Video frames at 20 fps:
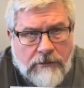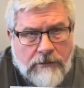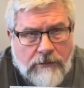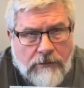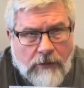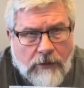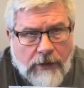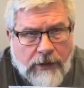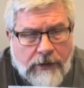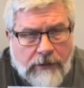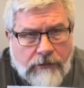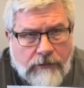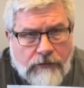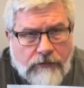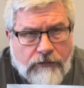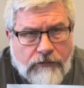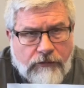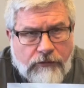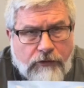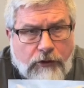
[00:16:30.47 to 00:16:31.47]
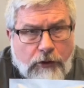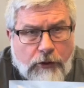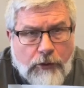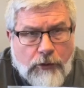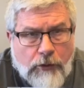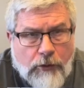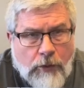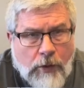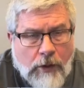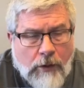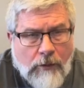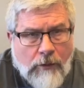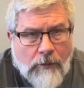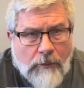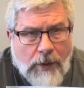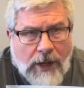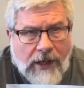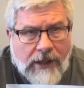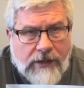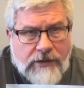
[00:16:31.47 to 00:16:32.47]
all right? 2
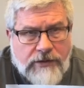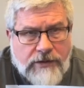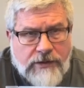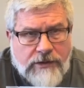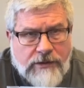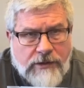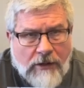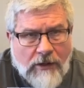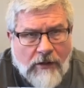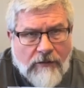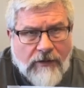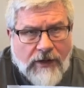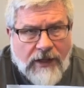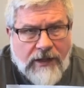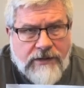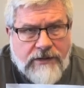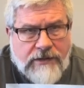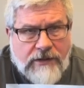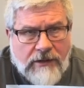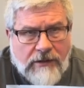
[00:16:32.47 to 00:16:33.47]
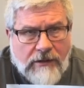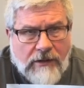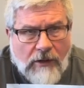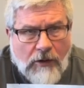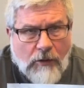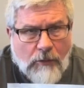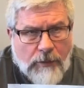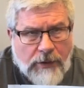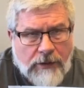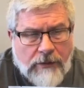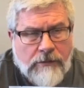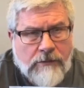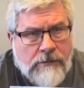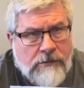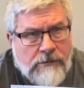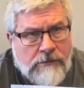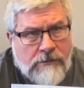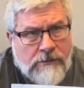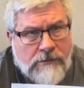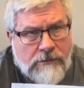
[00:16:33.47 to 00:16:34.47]
packages of instant oatmeal,
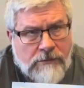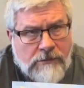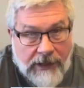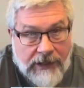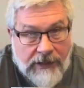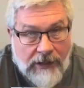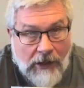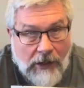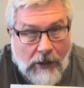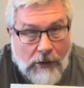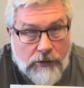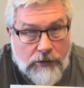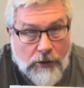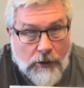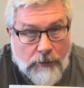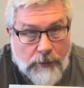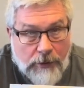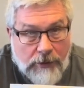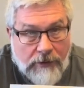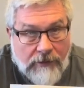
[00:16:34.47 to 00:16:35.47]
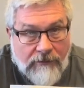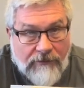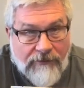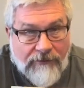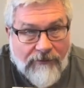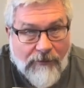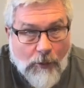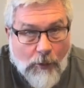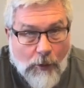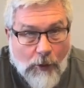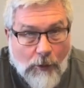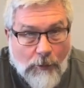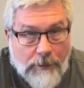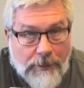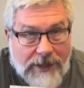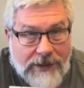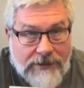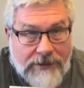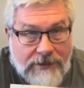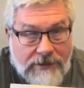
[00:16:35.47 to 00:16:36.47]
and I also put 4
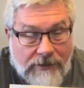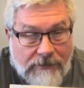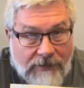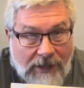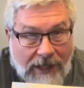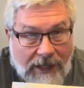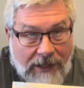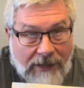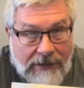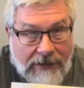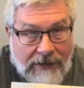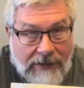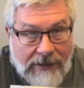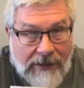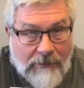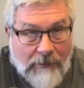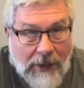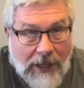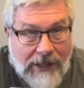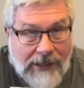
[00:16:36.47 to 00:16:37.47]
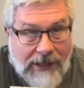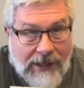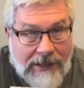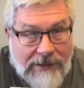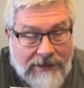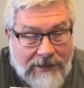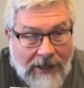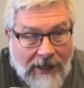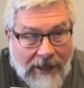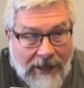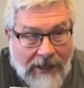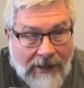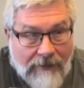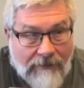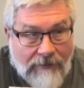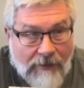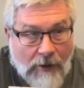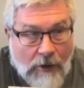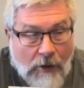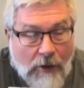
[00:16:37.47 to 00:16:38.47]
pieces of candy. In my case, I have
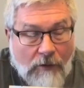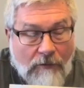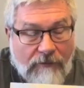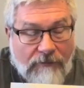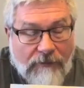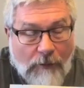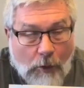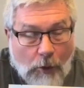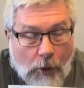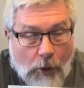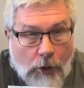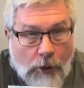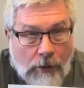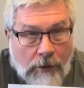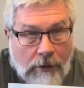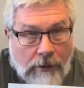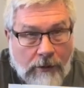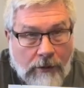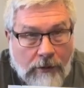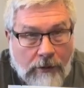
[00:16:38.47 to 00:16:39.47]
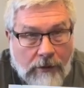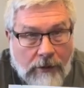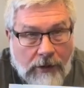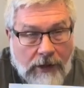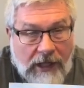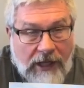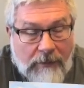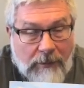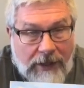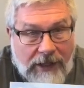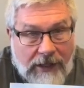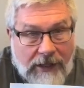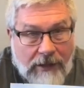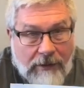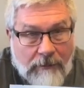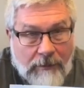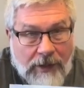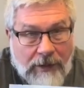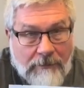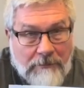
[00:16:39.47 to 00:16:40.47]
4
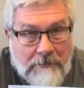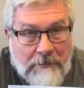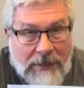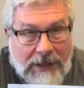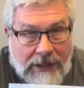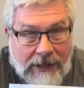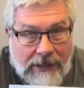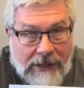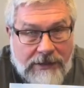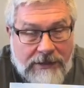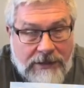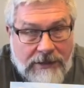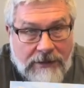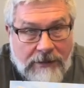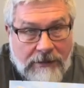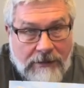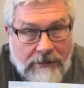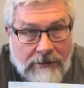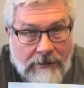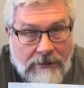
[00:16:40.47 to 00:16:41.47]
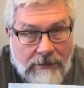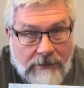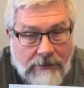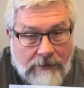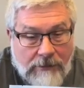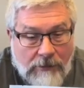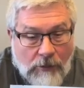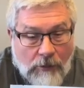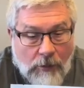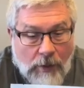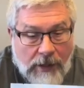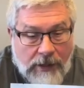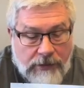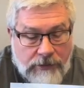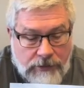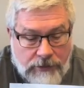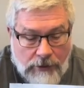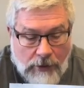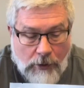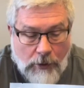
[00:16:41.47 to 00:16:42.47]
M&M minis, all right?
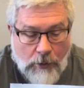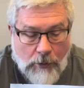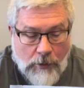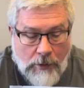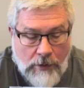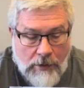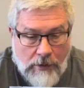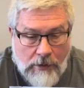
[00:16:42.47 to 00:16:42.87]
So